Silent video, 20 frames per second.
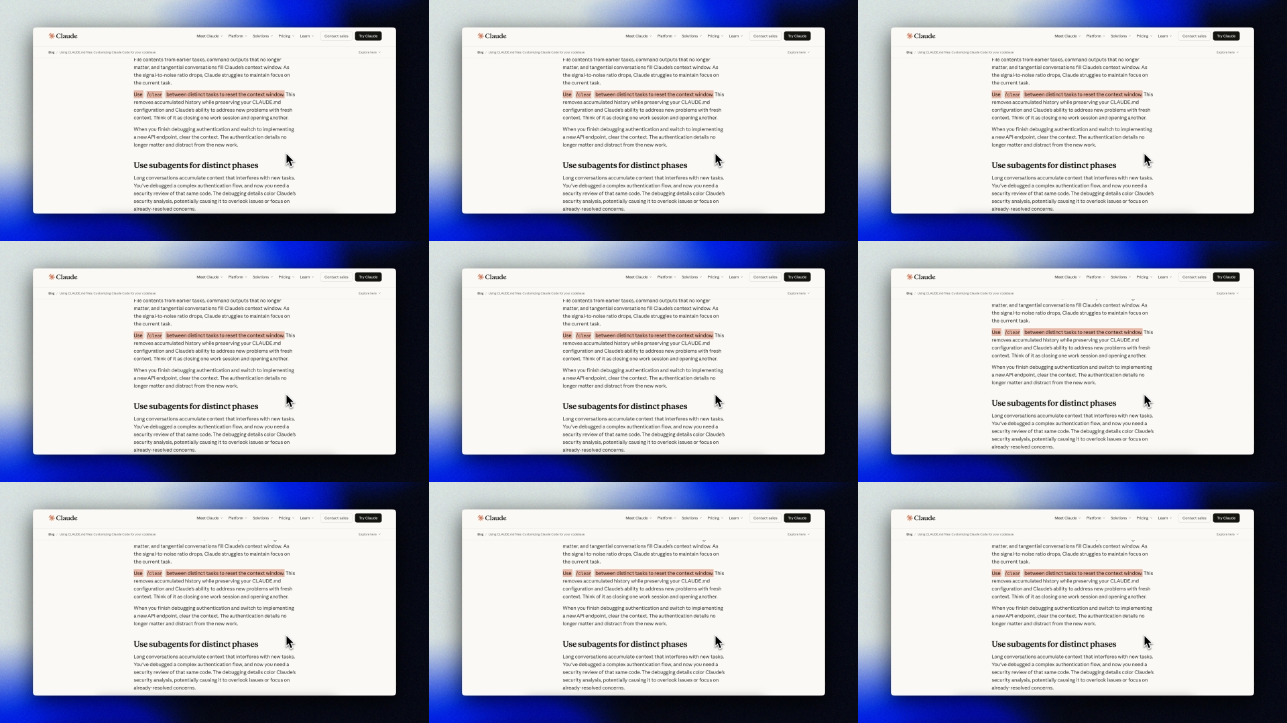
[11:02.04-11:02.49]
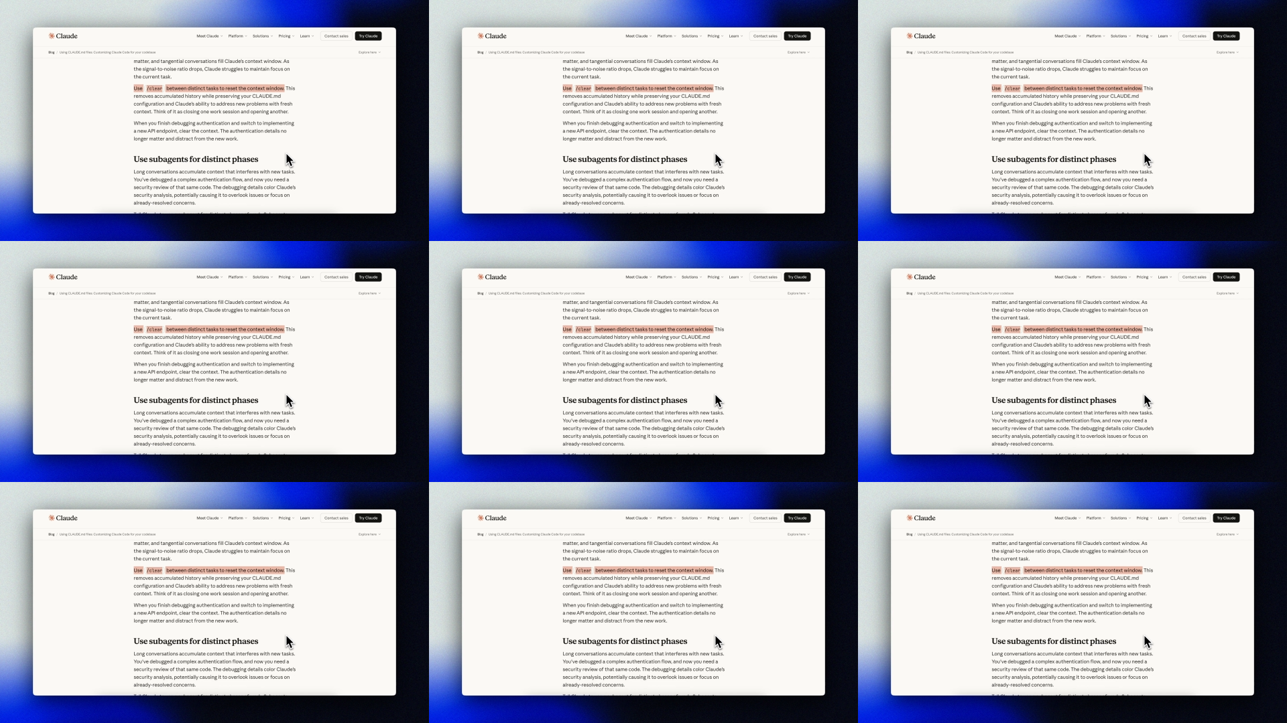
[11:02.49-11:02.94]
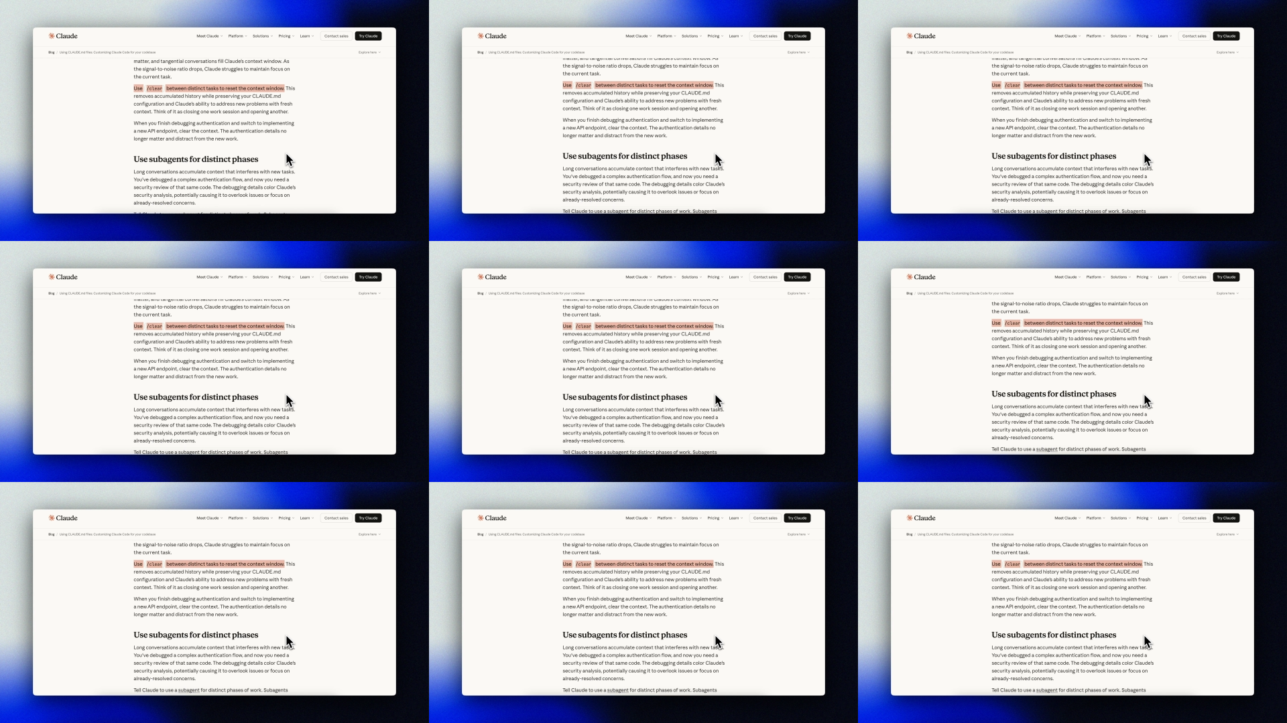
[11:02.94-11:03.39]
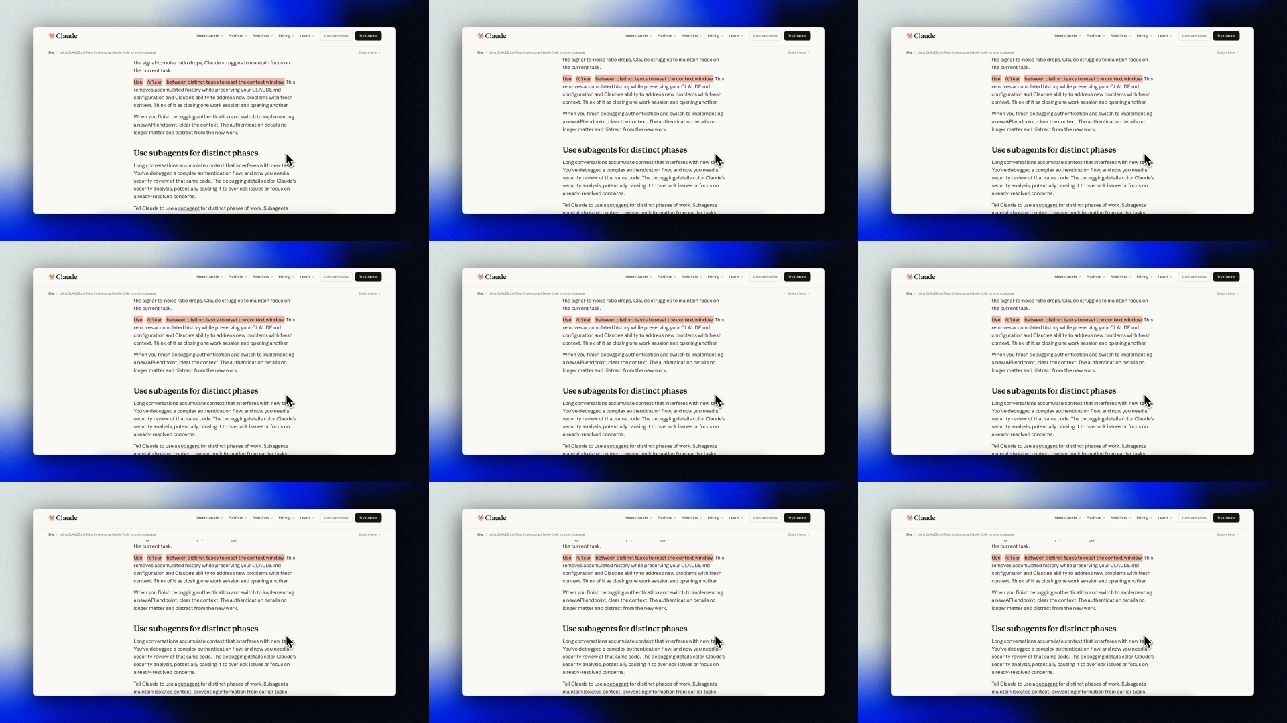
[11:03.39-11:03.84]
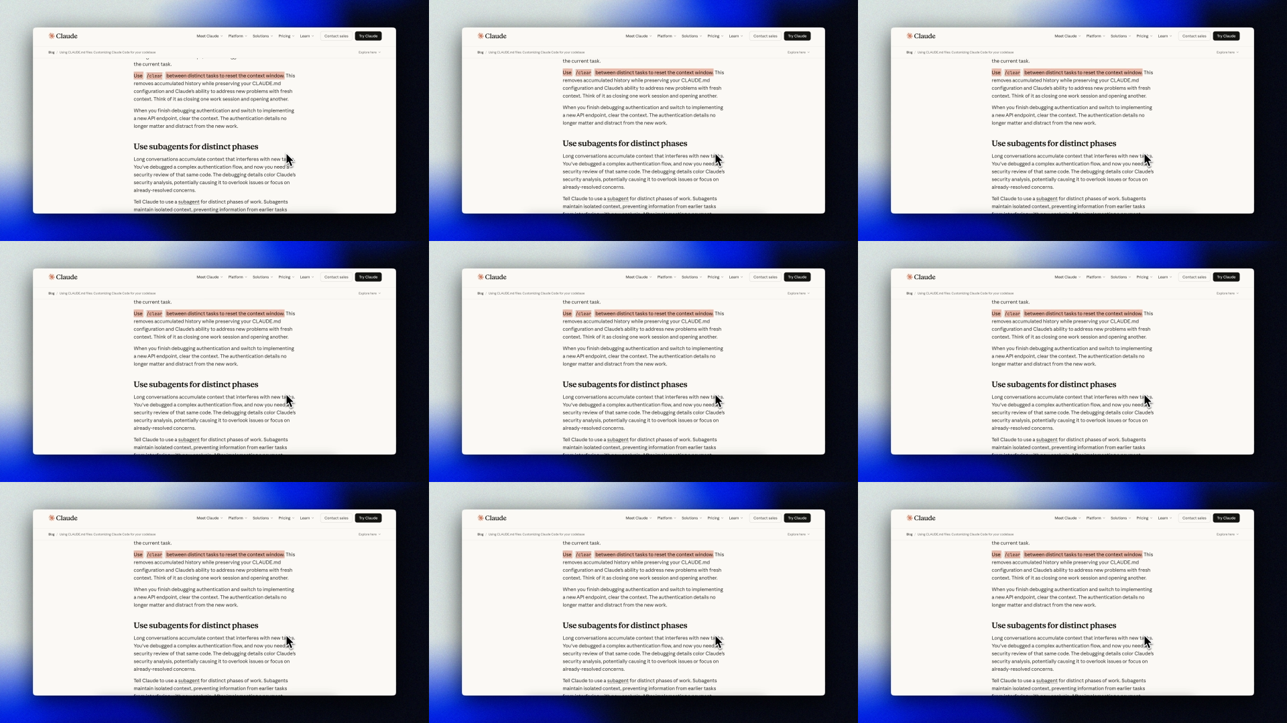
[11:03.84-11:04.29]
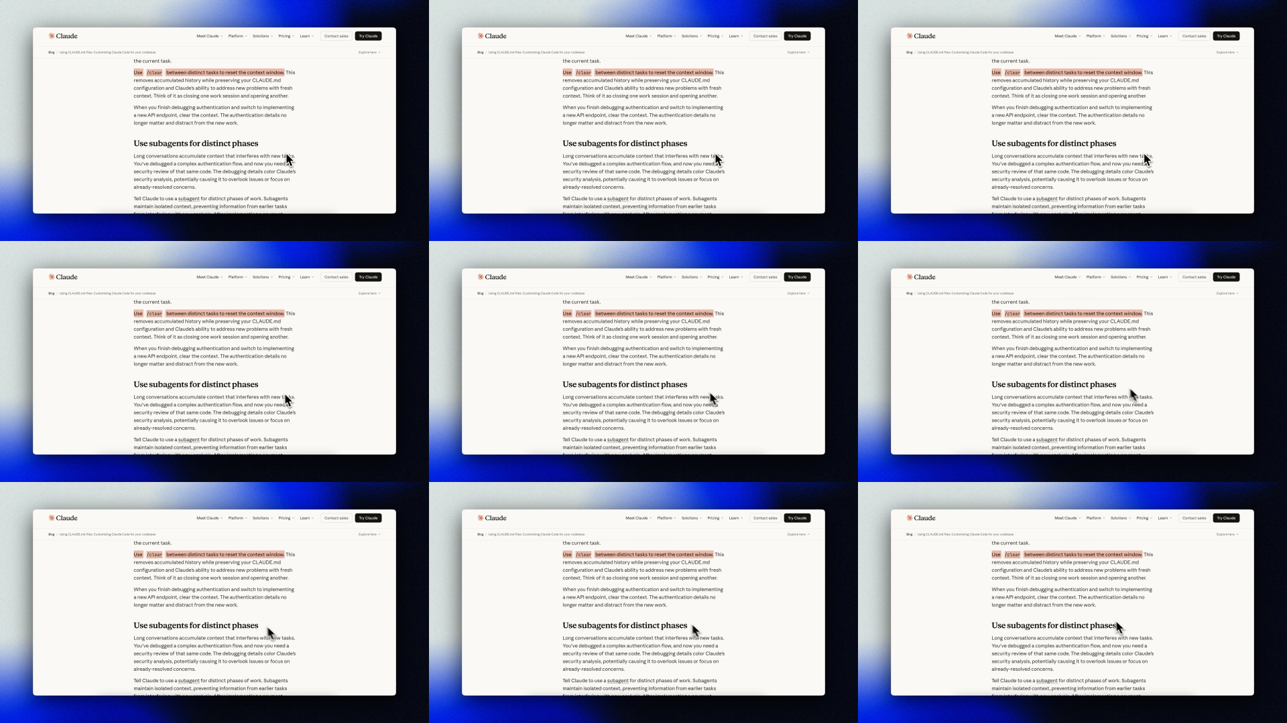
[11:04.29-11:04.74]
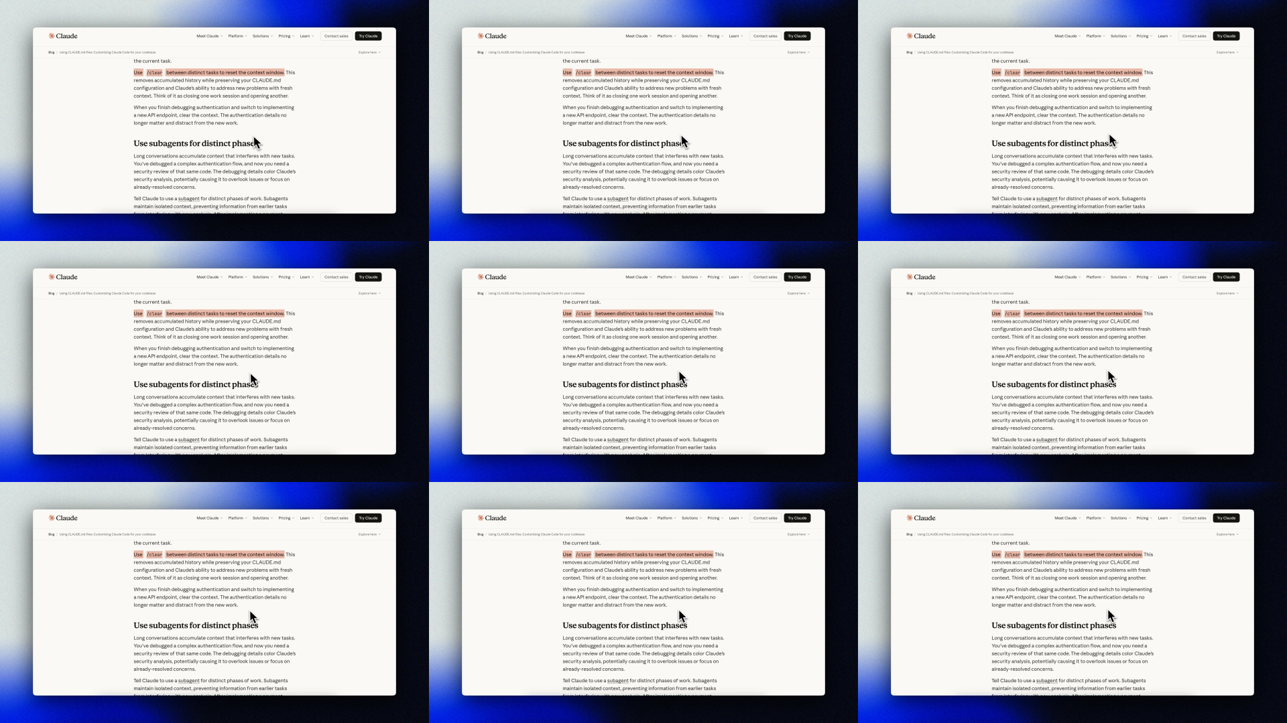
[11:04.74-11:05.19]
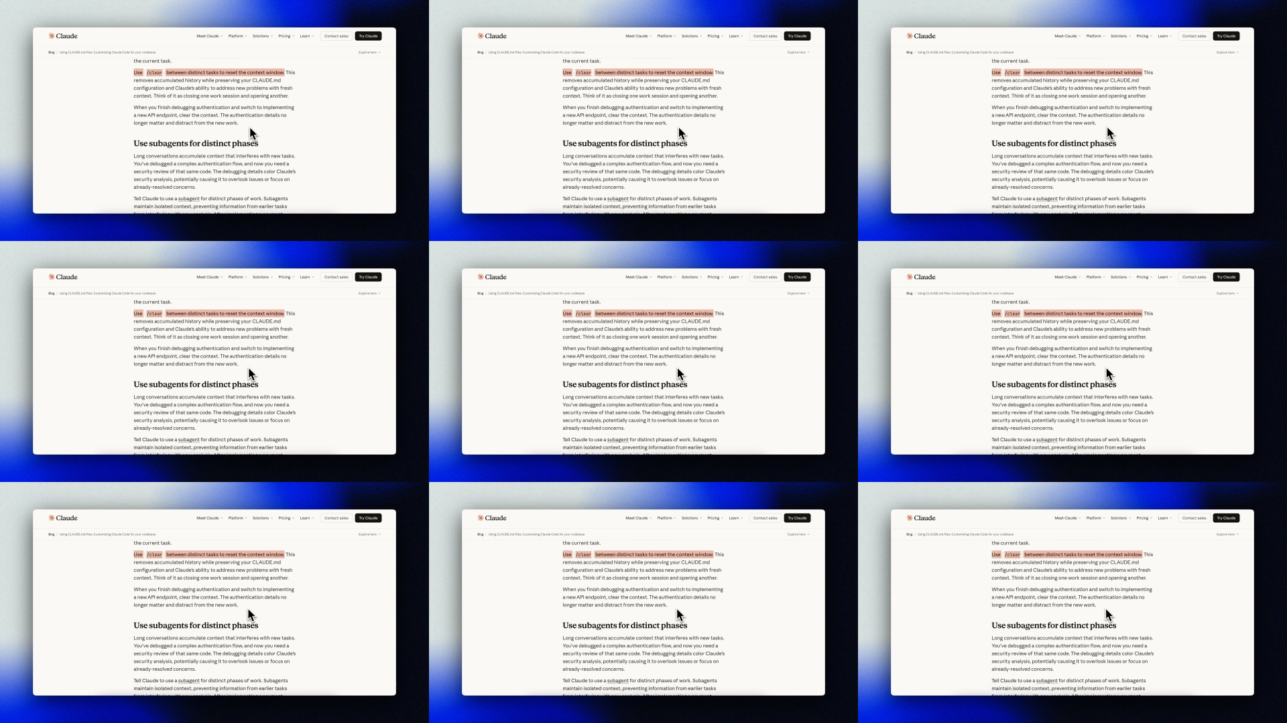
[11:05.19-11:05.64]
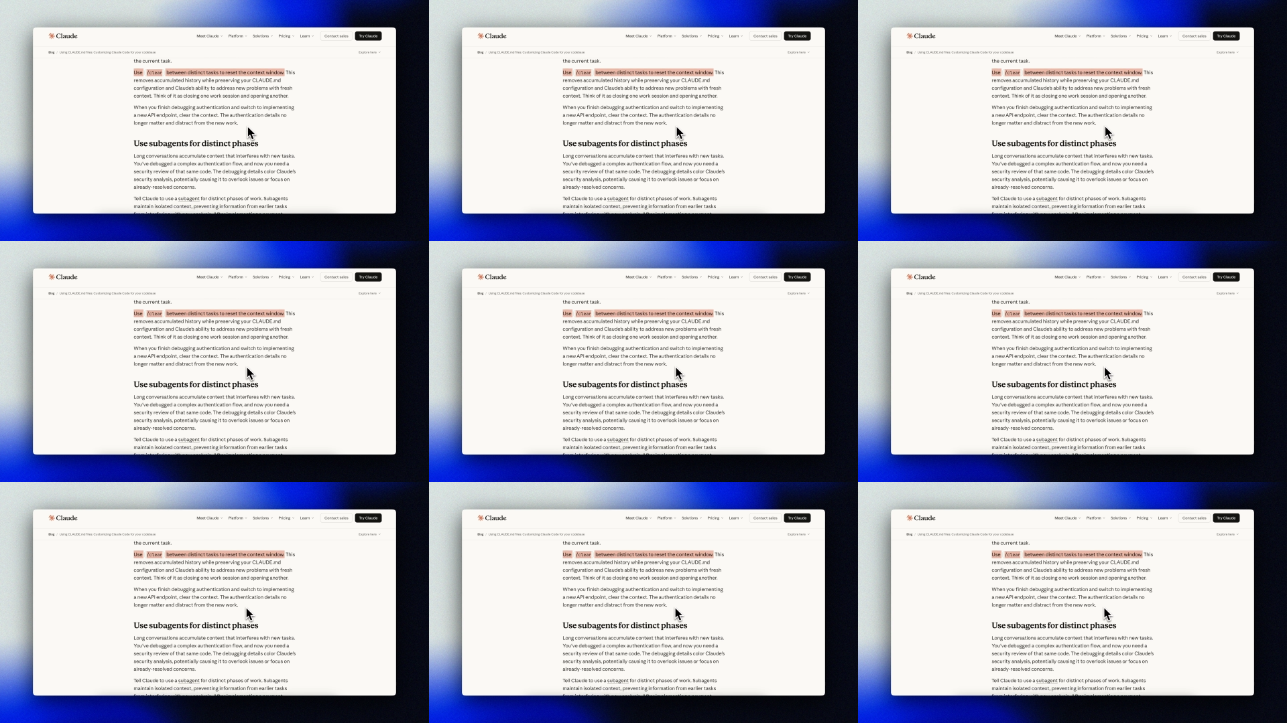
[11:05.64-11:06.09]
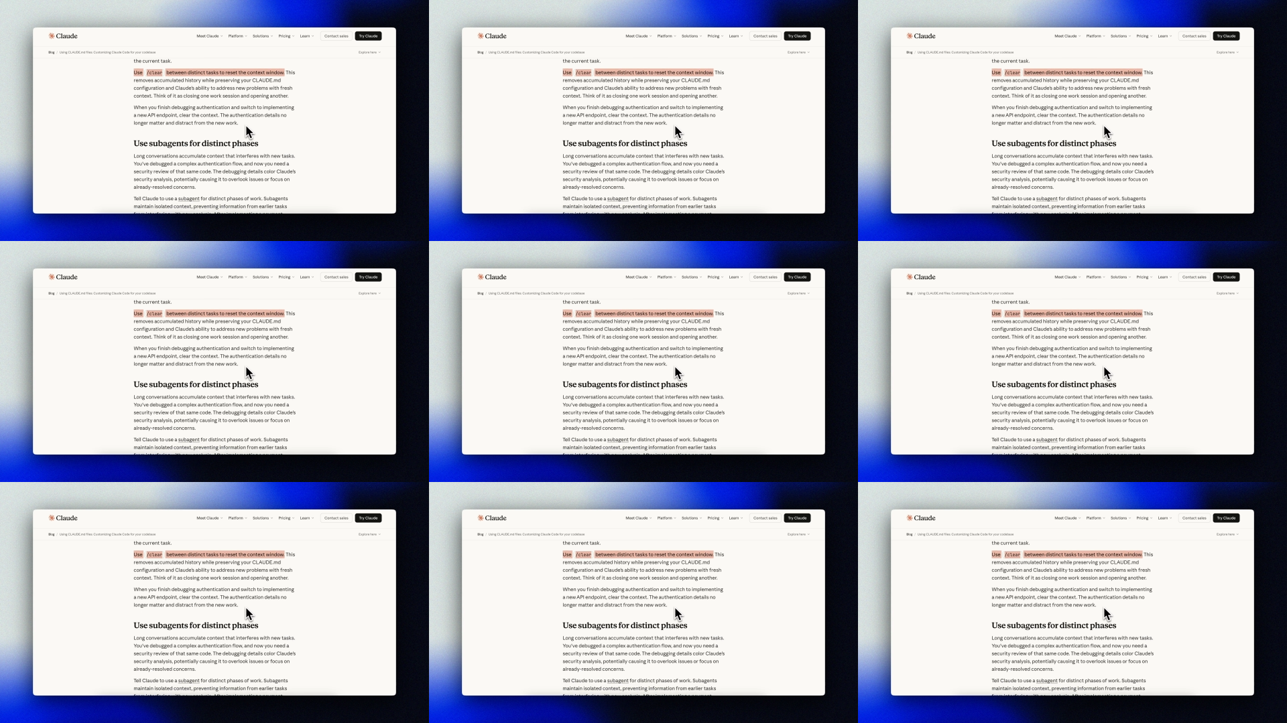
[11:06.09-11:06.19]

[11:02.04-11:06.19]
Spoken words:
Nobody's mouth can be seen.